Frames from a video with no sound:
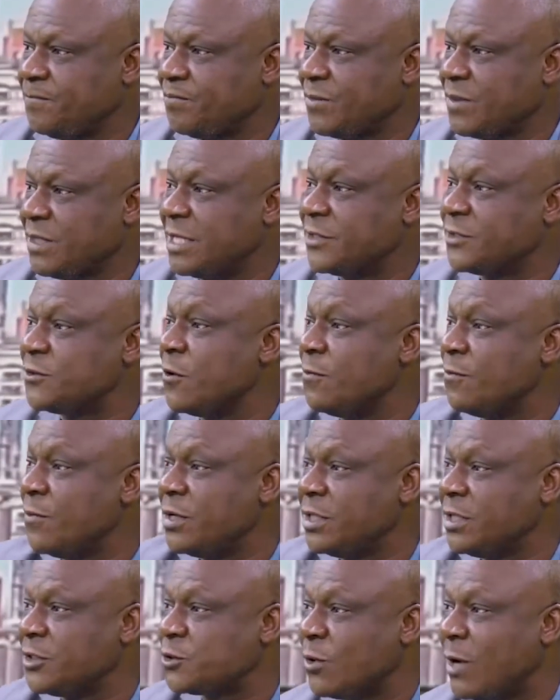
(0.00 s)
There's no
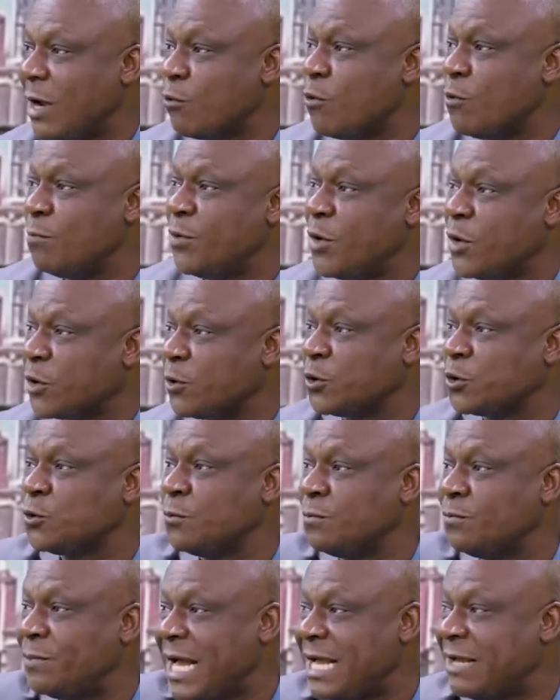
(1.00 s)
money, so I won't borrow to
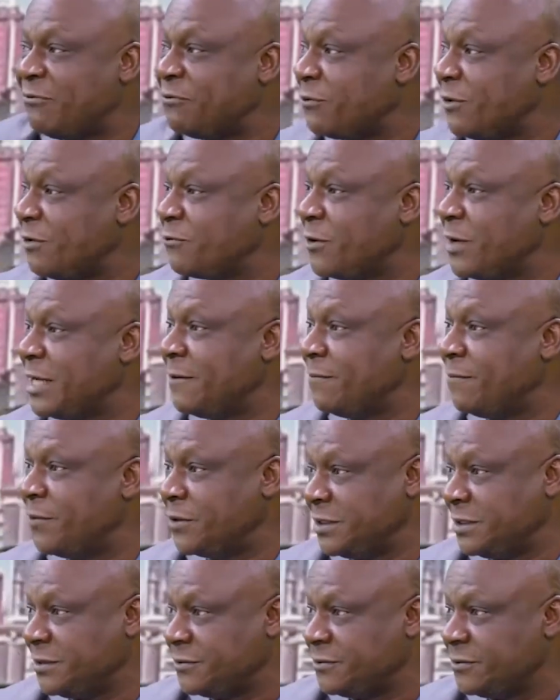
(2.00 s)
buy fuel for
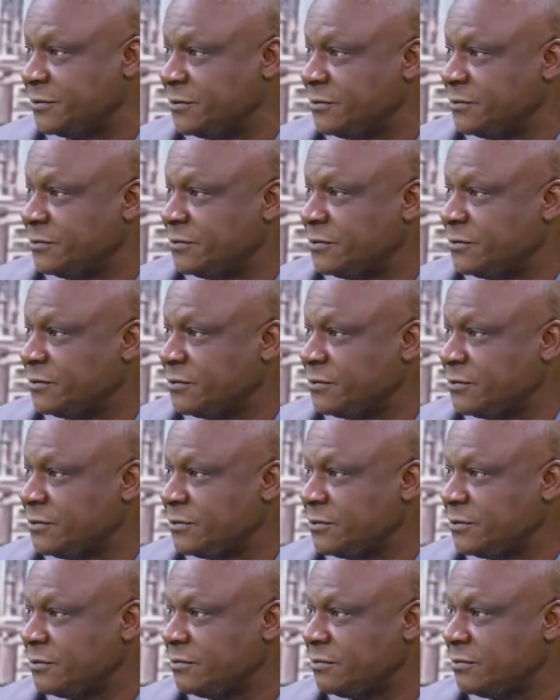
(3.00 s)
anybody.
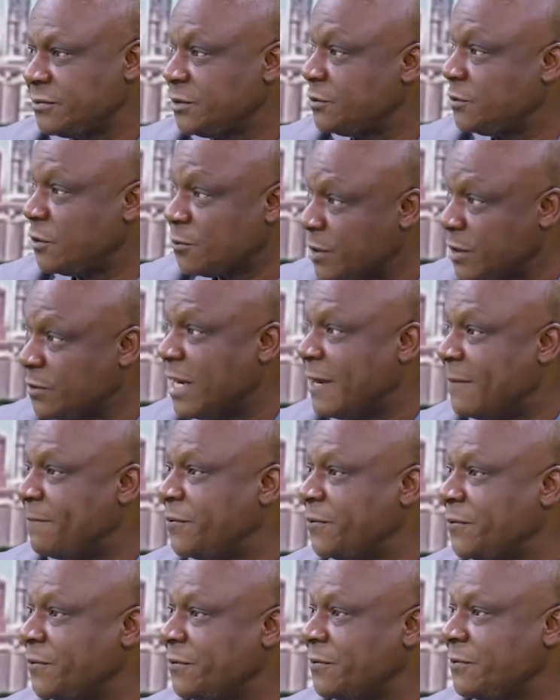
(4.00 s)
It's not going to
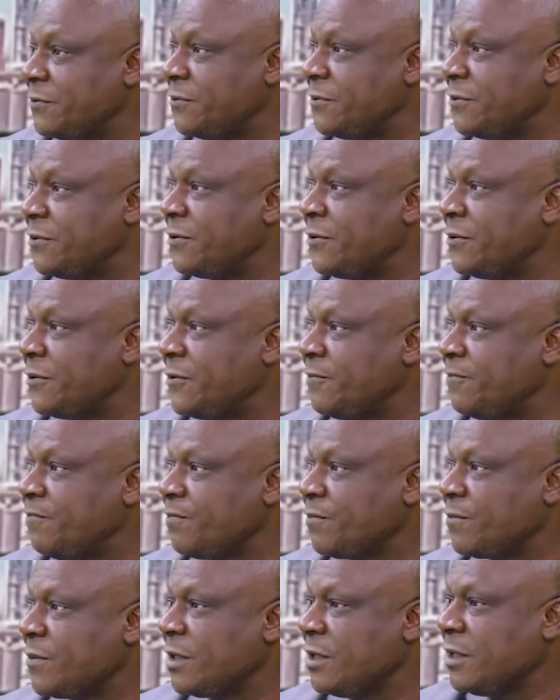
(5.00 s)
happen.
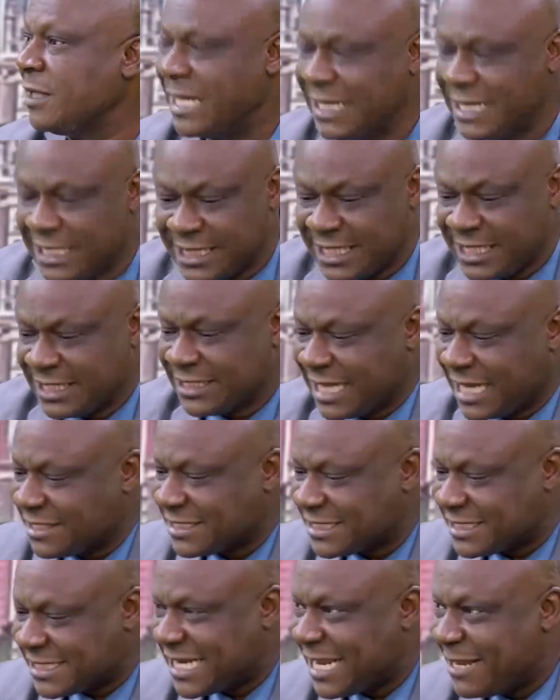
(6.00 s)
And I think that
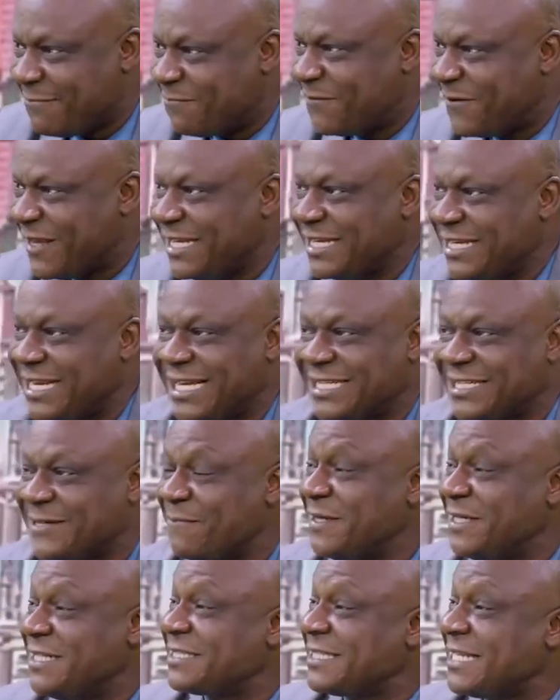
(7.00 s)
same thing that the
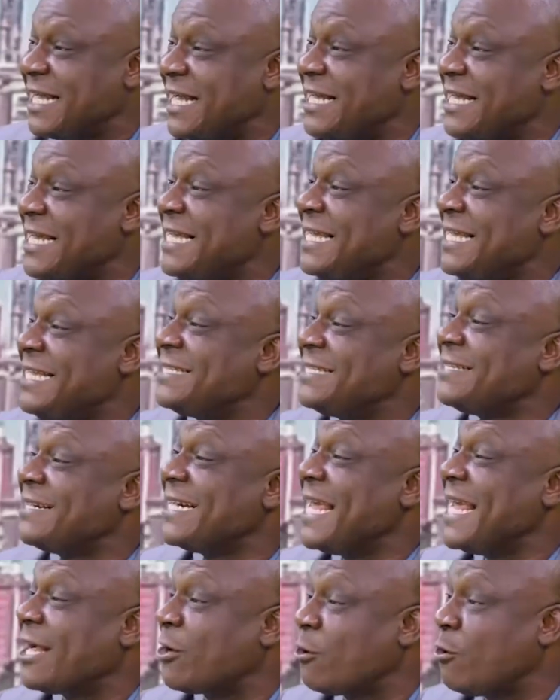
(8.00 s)
minister is
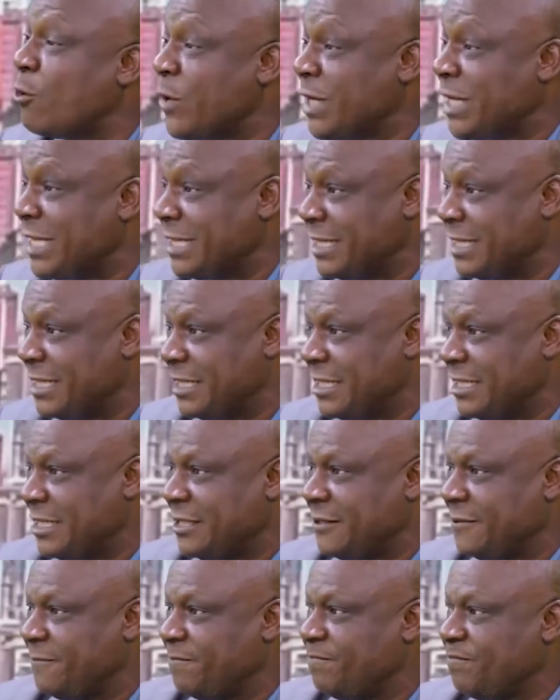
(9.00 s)
re-echoing.
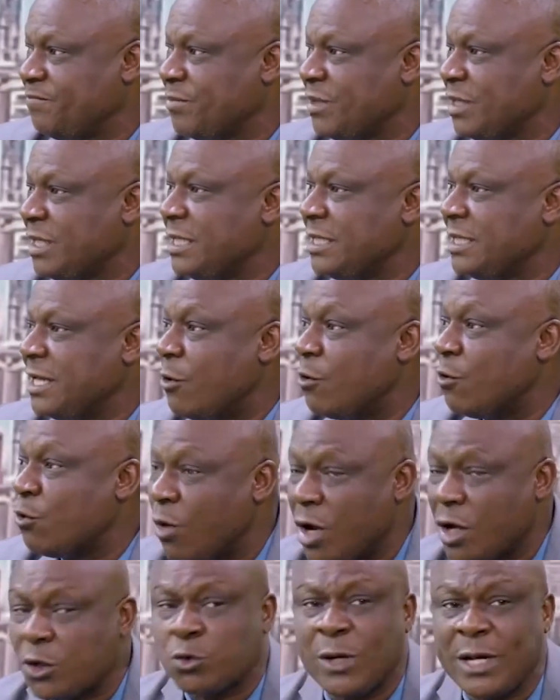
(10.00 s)
Now,
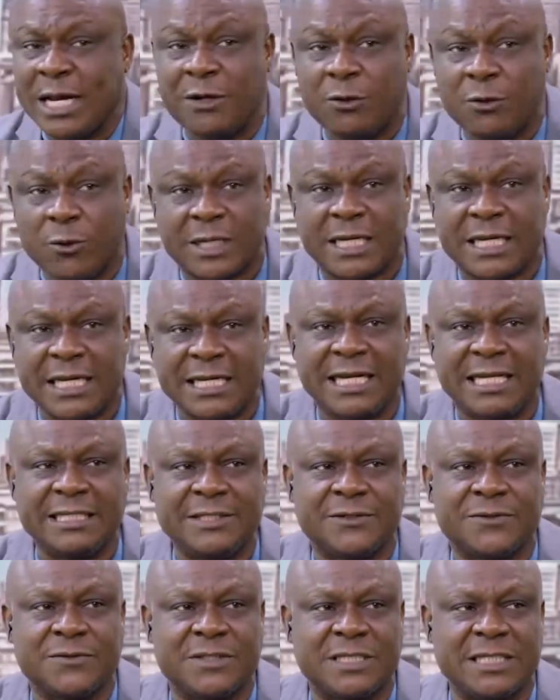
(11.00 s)
what we are looking at
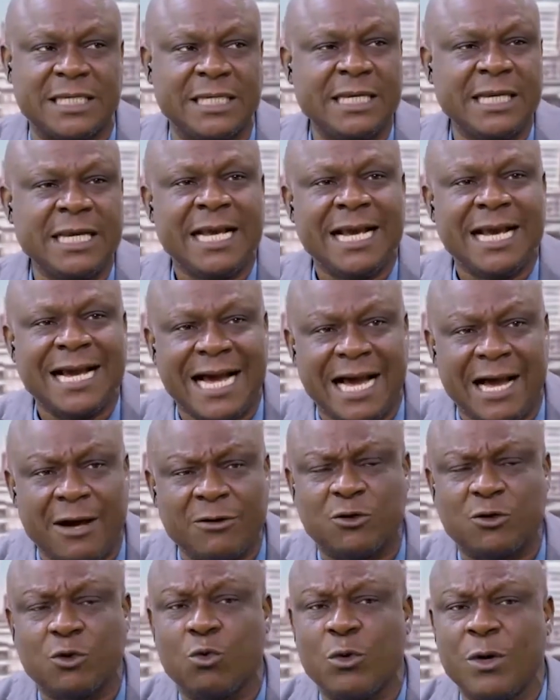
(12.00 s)
is to see,
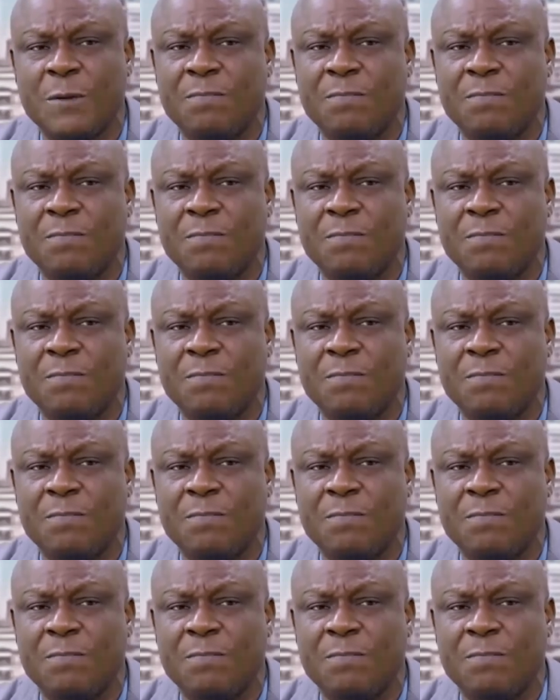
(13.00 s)
how do we